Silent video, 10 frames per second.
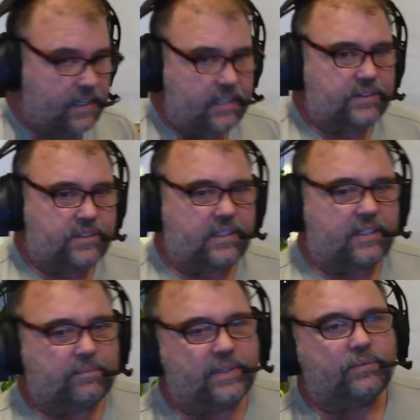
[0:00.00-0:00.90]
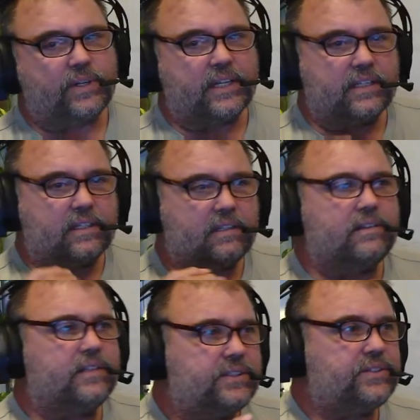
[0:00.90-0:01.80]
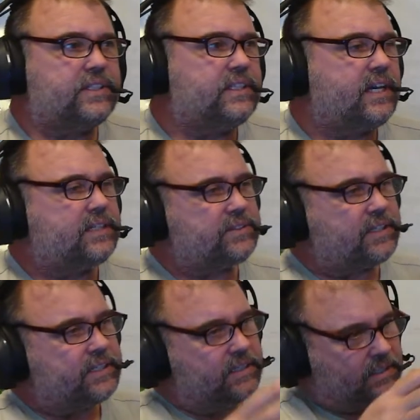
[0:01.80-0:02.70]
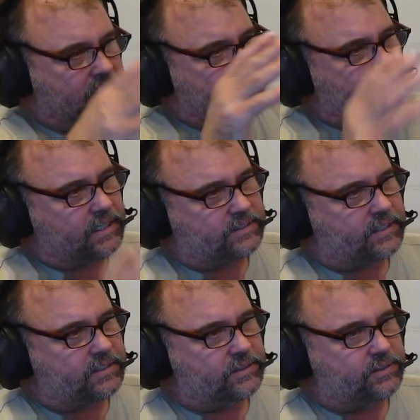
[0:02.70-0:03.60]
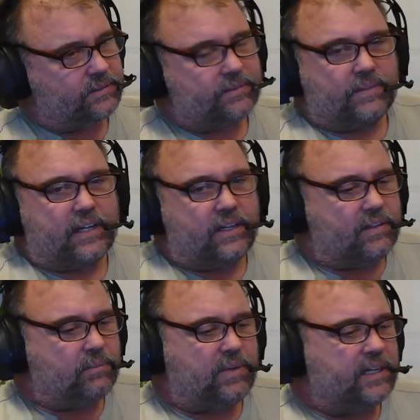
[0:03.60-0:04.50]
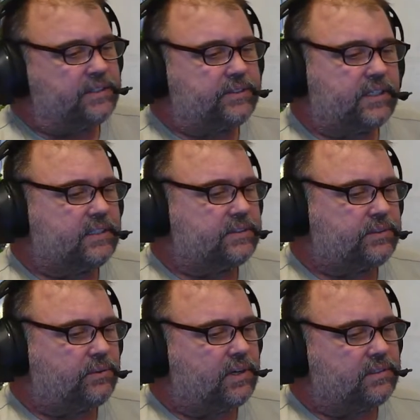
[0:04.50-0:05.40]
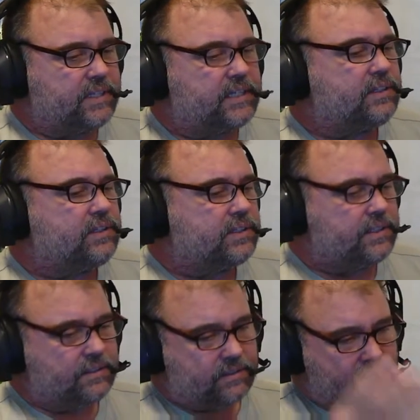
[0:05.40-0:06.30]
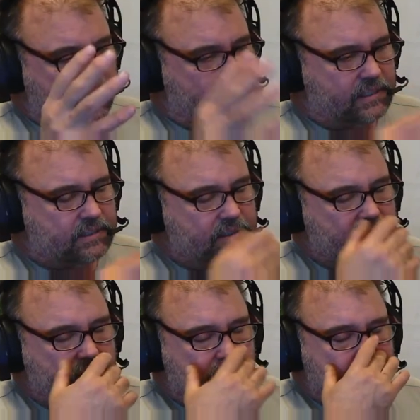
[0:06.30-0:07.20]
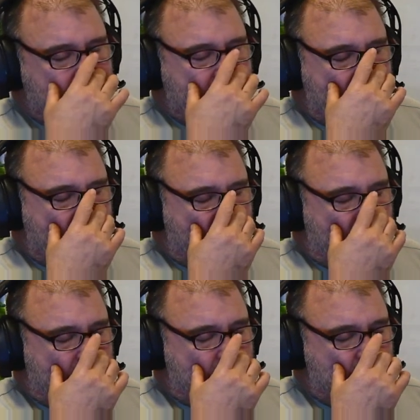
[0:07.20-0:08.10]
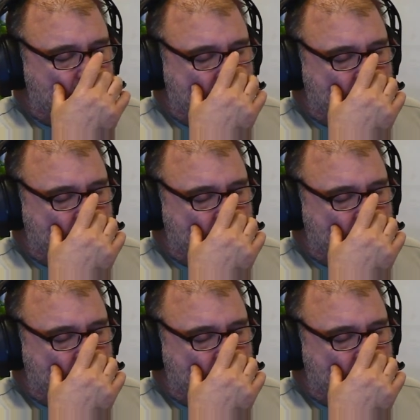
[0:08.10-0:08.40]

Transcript: think is there, but what I can clearly see as I do. I call it a body scan. So I'll take a look at um,